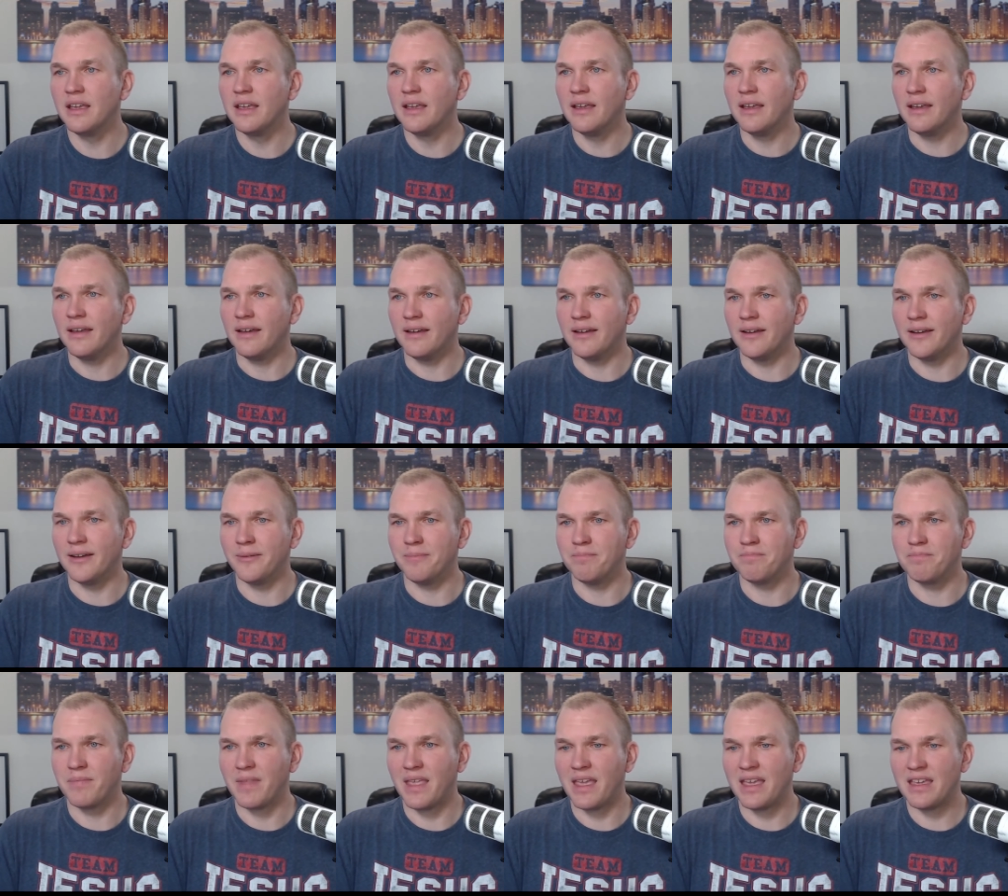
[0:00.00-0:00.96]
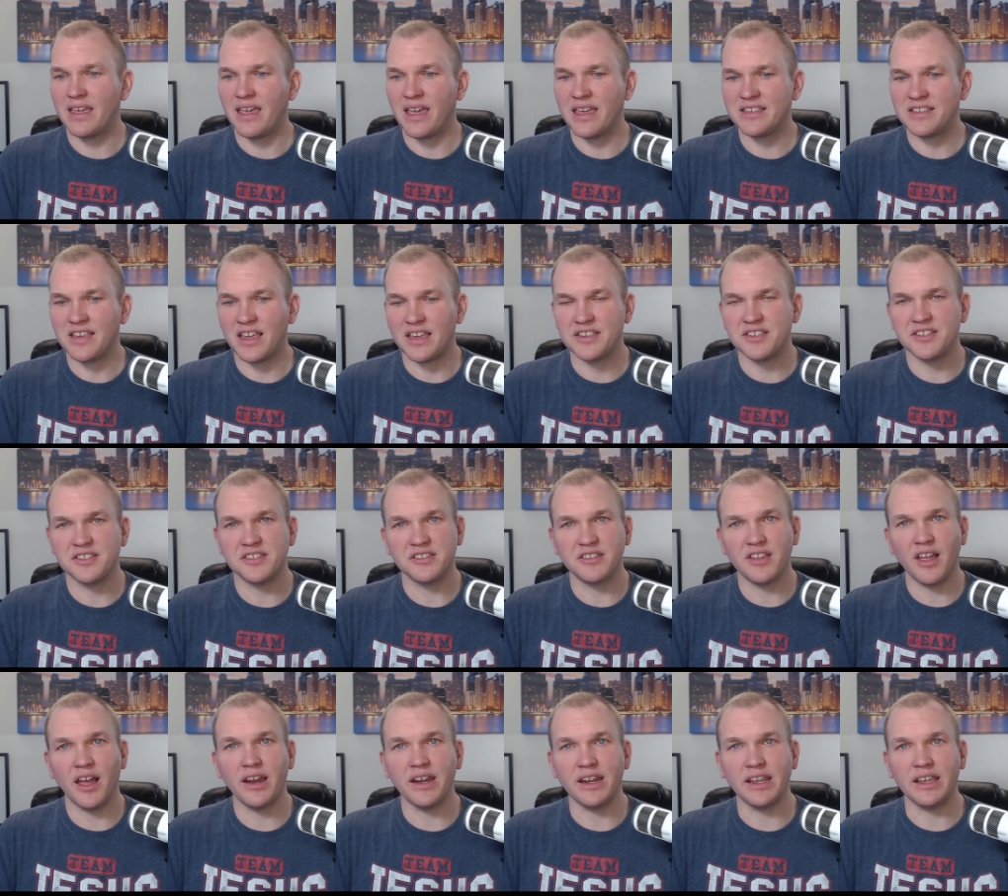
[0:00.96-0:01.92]
as I
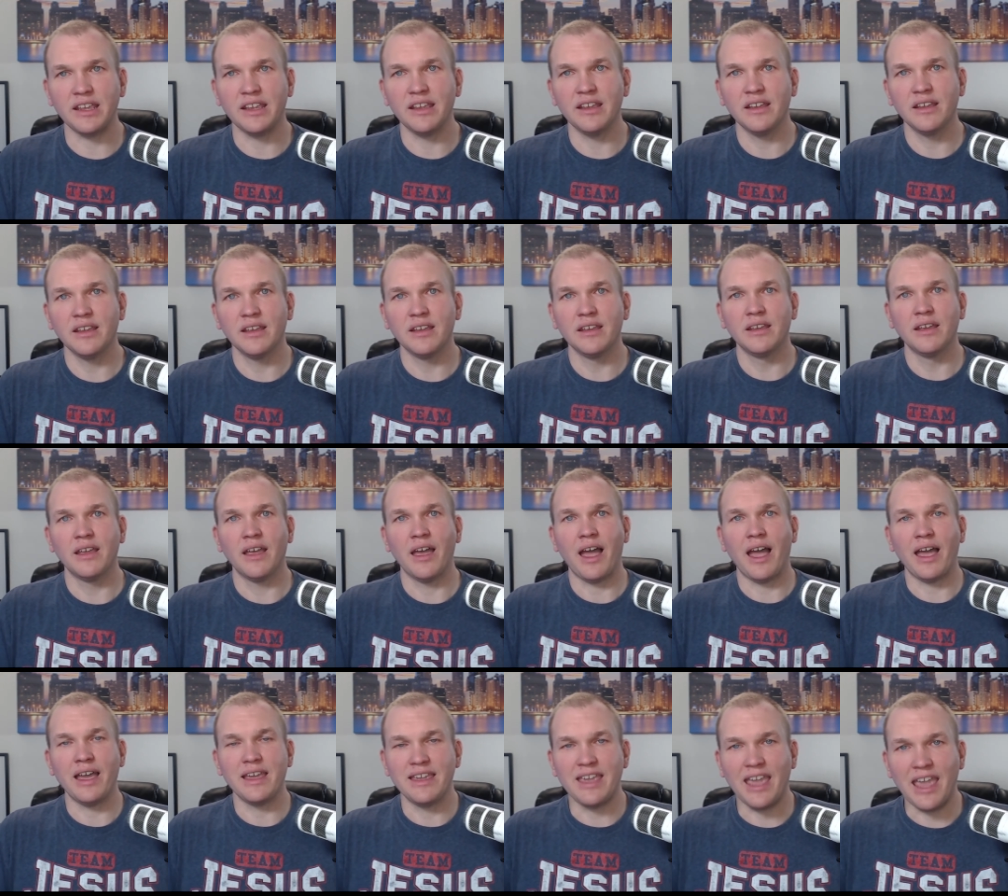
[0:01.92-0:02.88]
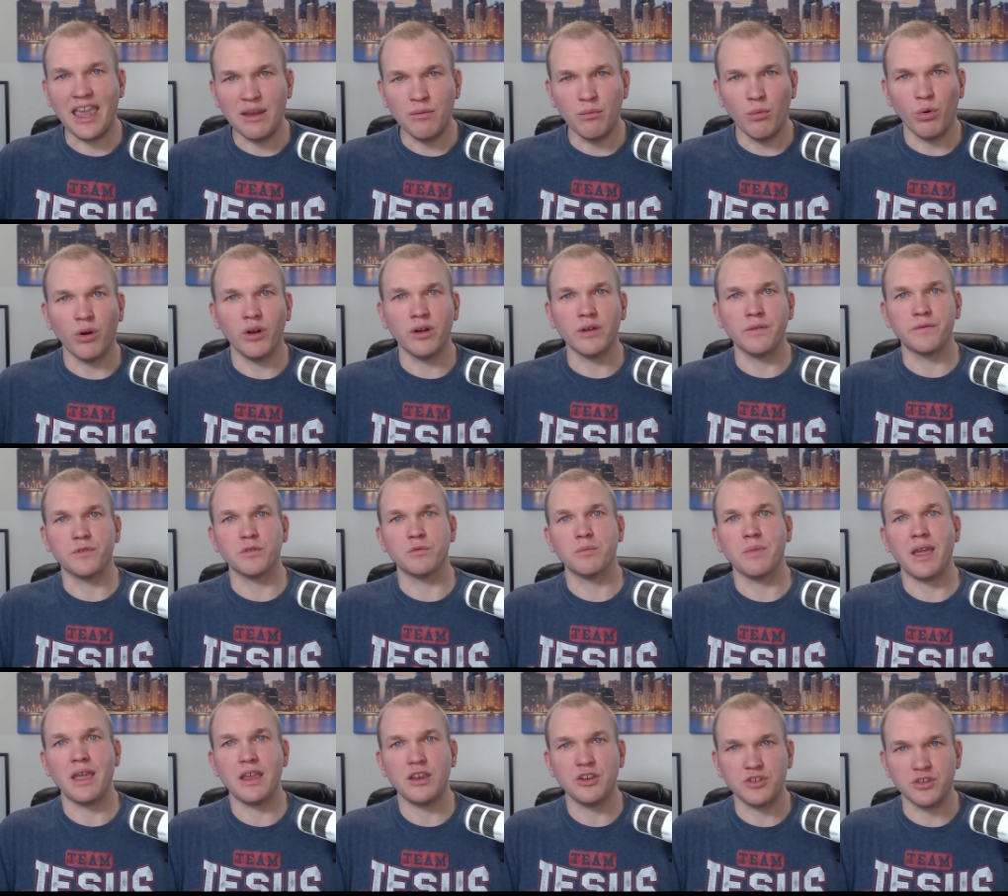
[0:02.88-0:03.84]
study, I gain more
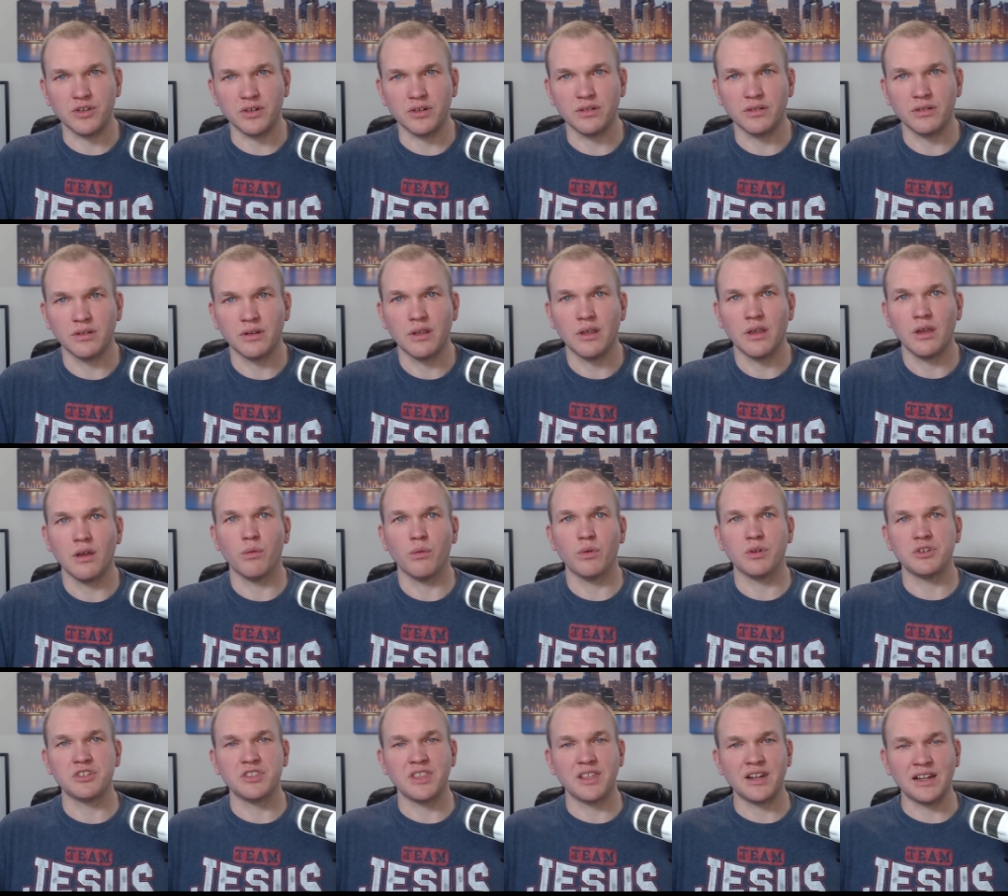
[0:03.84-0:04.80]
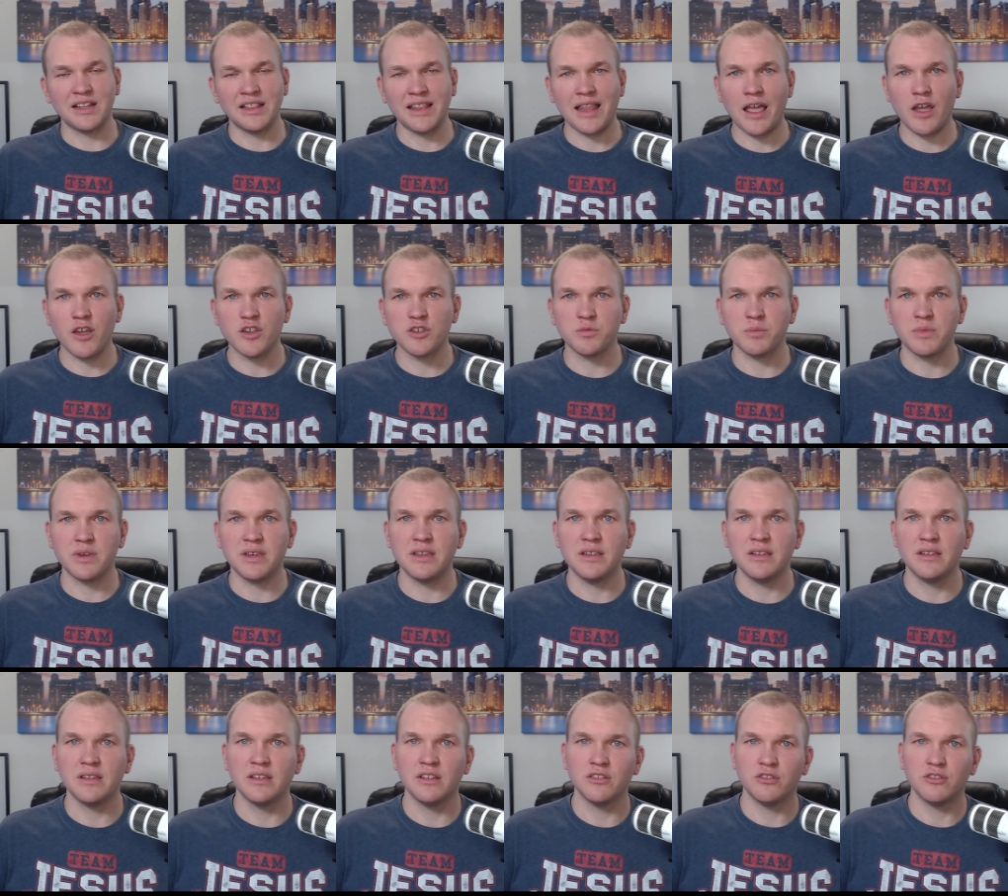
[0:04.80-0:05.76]
information, which then allows me
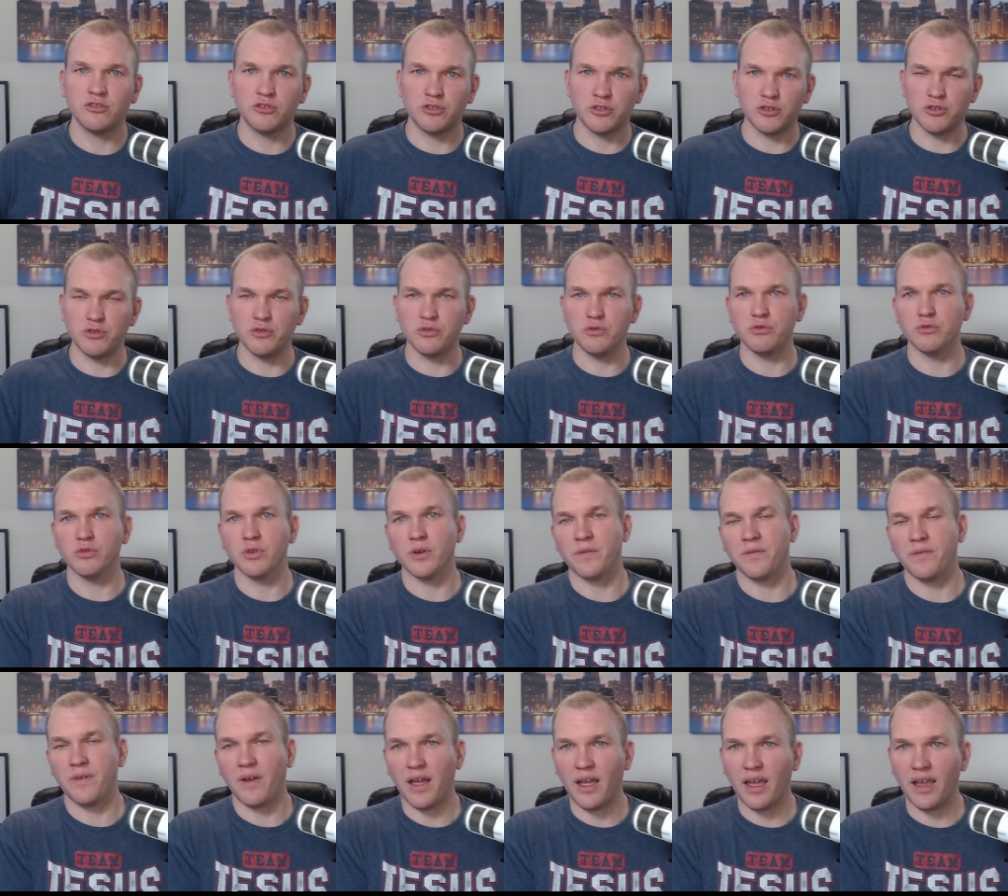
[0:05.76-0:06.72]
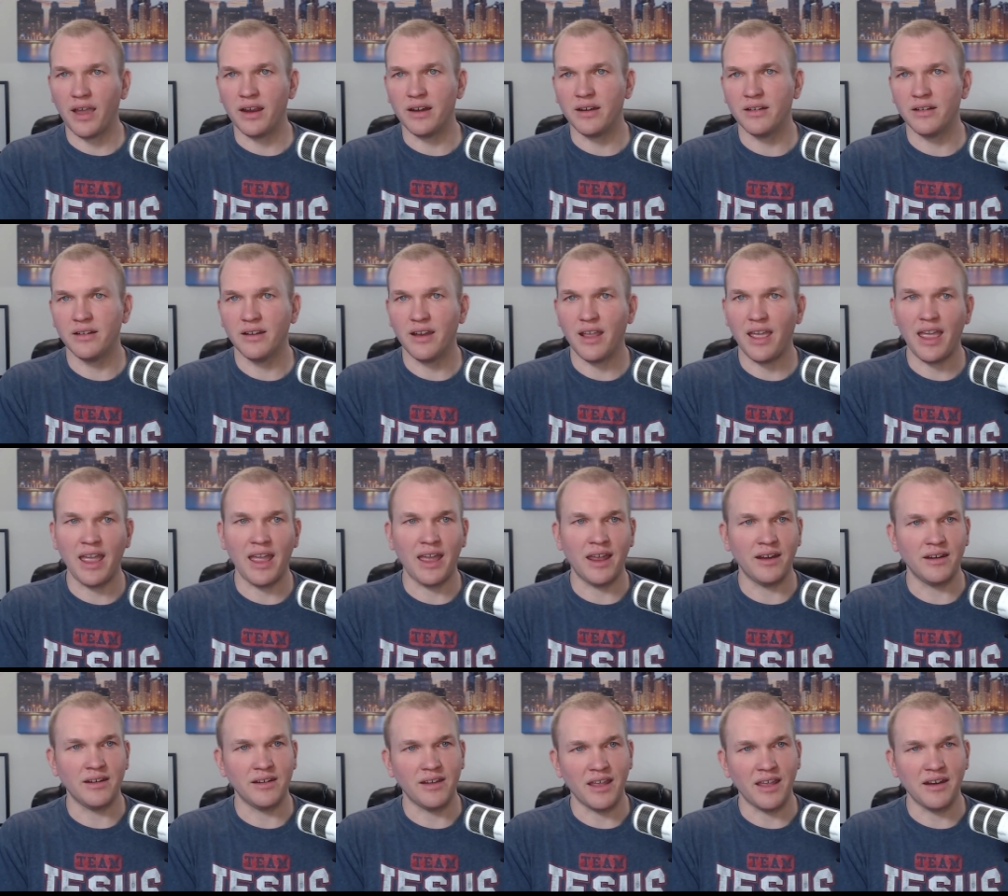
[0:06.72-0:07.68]
to refine
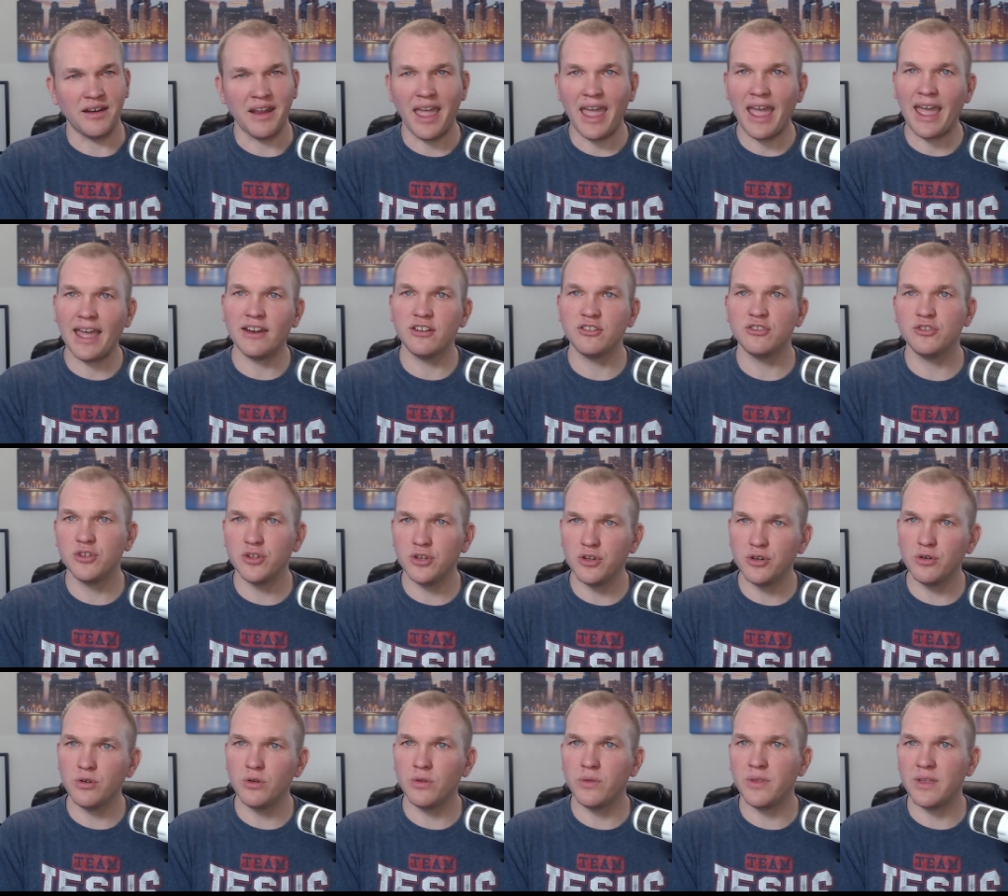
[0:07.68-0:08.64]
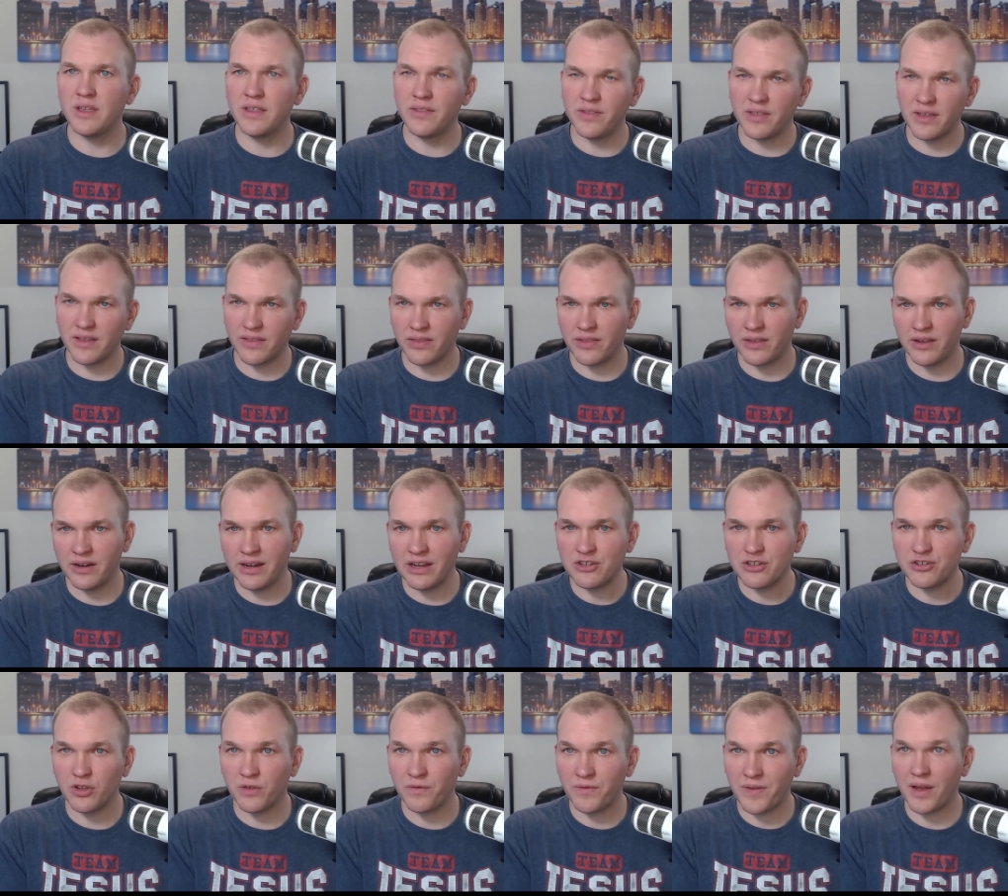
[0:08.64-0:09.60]
and add to the
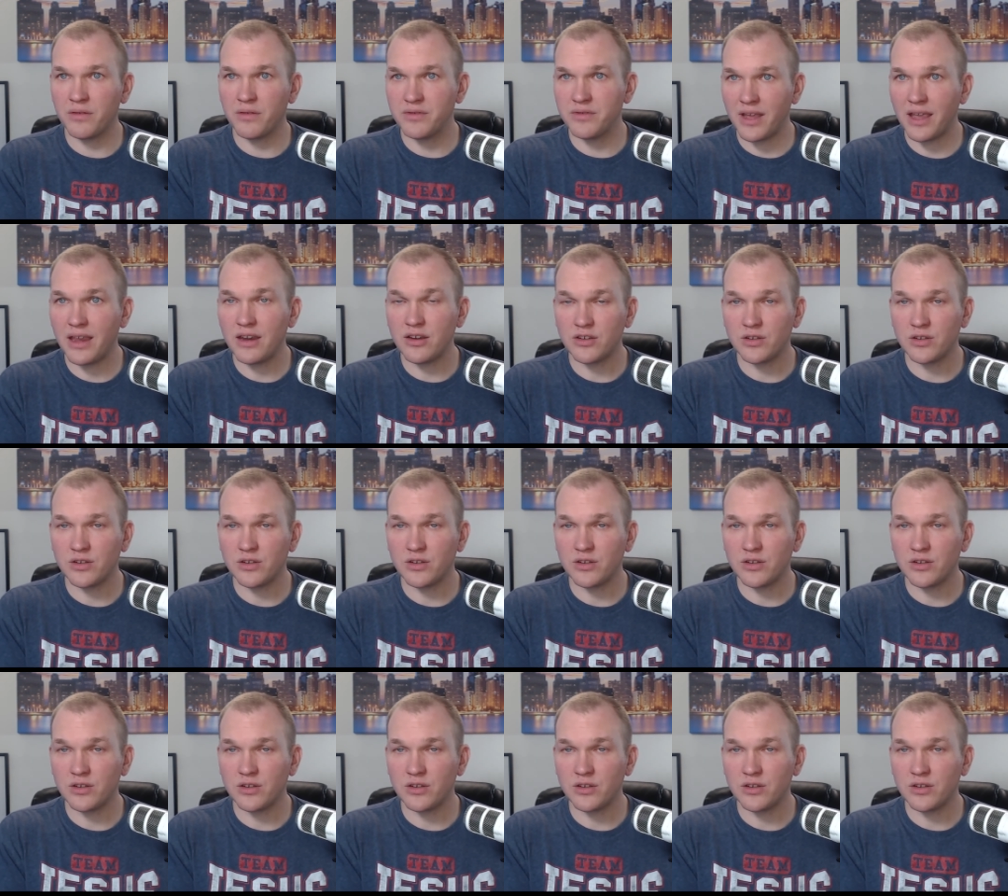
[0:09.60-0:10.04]
initial foundation